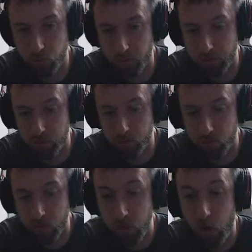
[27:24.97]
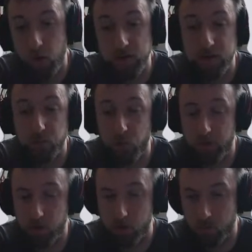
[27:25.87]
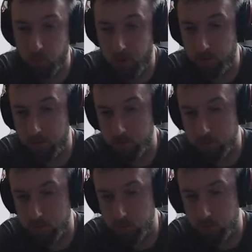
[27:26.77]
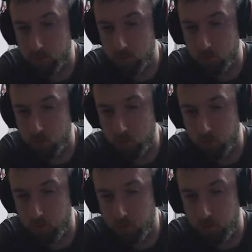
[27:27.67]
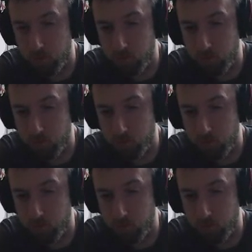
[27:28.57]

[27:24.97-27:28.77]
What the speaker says: breakout. Oh, I did get breakout compiling, so we have that.